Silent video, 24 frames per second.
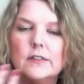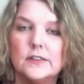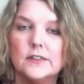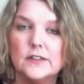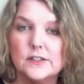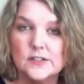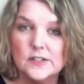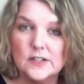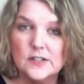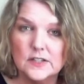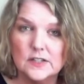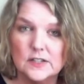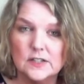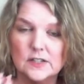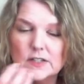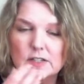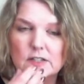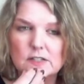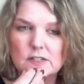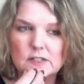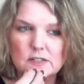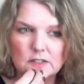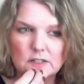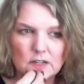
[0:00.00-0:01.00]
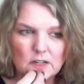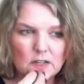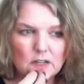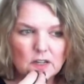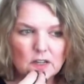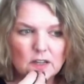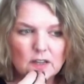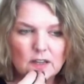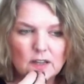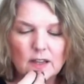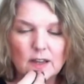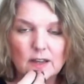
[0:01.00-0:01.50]
This is
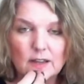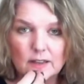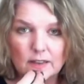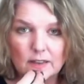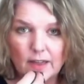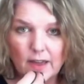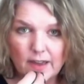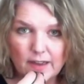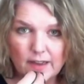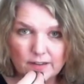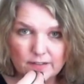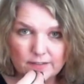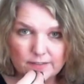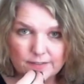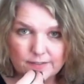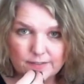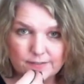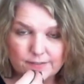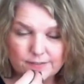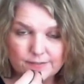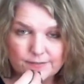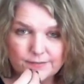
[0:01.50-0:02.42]
like life,